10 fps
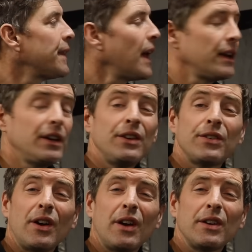That
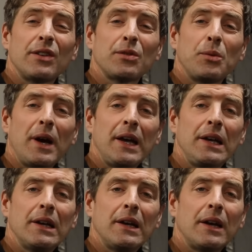is on its
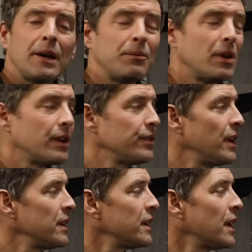way, they are
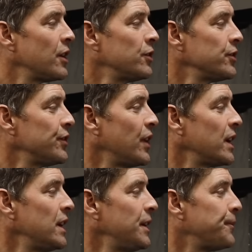sending that over
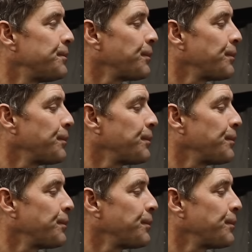finally.